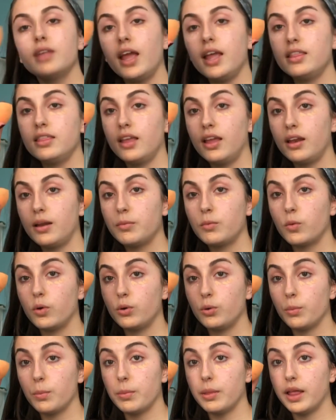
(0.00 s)
And then I'm
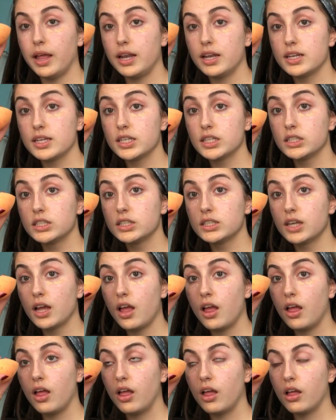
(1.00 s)
going to blend
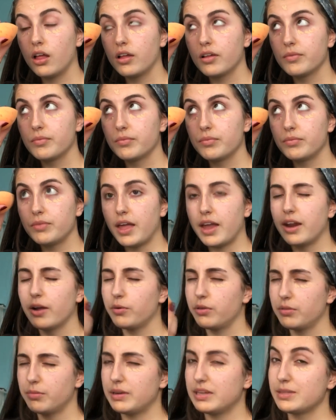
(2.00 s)
that out
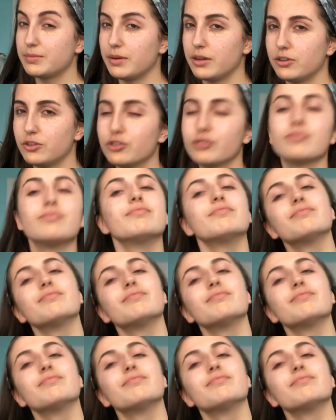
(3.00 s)
with my sponge.